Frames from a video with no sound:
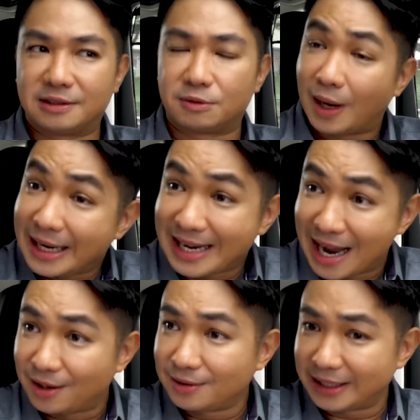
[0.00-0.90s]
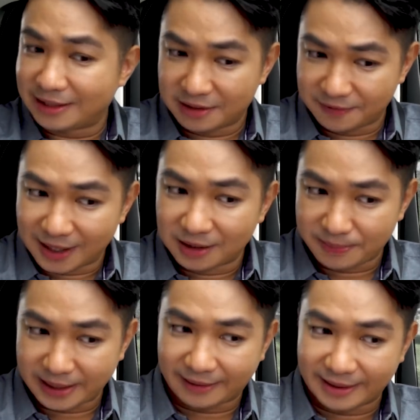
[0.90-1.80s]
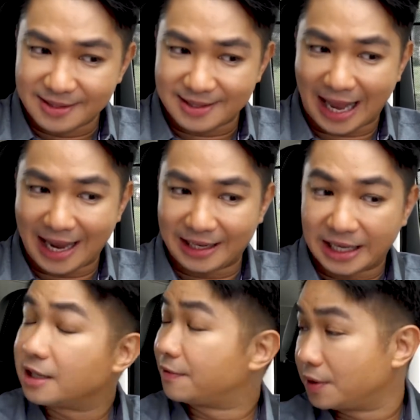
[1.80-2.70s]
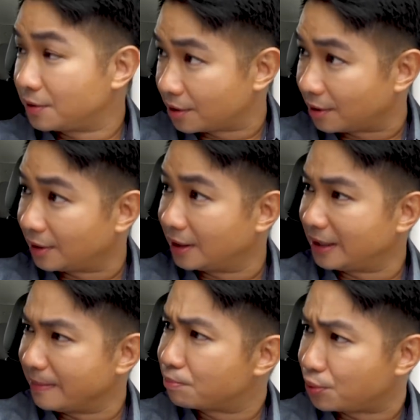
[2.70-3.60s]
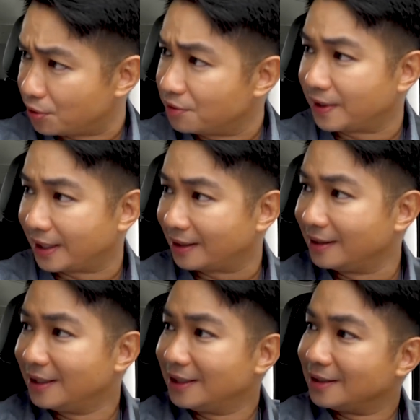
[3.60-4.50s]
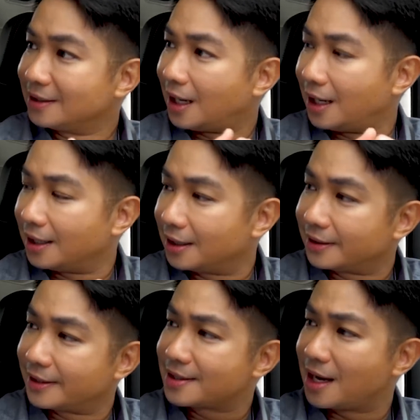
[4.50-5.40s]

right now in developing this and in the future in improving this